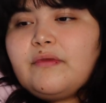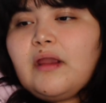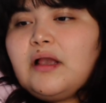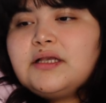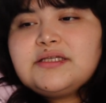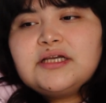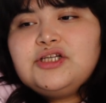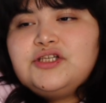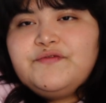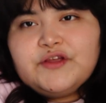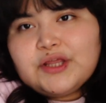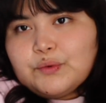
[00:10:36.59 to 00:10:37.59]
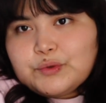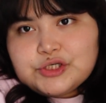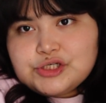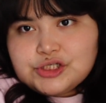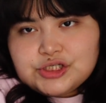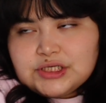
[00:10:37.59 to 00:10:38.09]
because I just feel like we
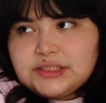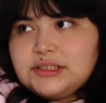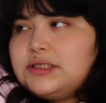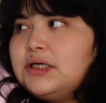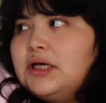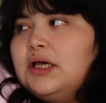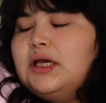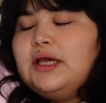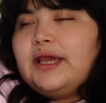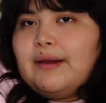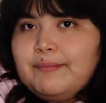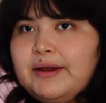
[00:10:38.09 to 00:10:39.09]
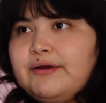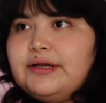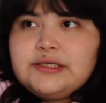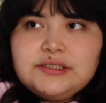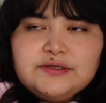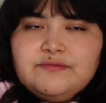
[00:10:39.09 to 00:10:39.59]
should just get
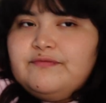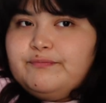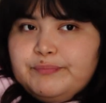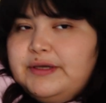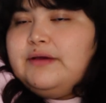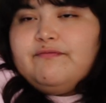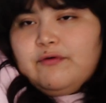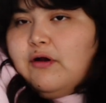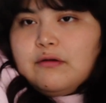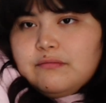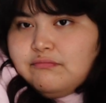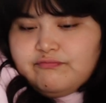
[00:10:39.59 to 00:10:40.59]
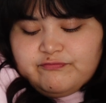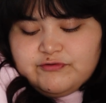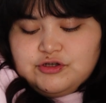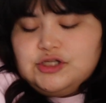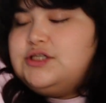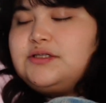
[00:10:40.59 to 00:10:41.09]
married
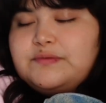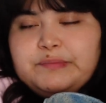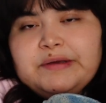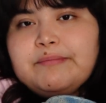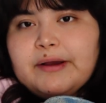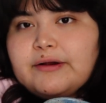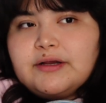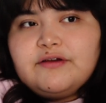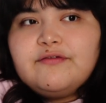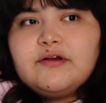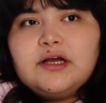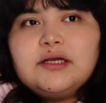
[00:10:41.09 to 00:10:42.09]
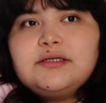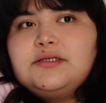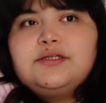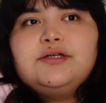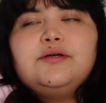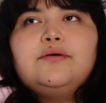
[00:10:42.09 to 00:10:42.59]
just to be married for
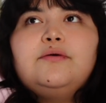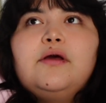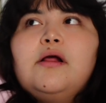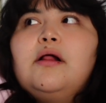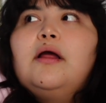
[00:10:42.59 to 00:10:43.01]
us too.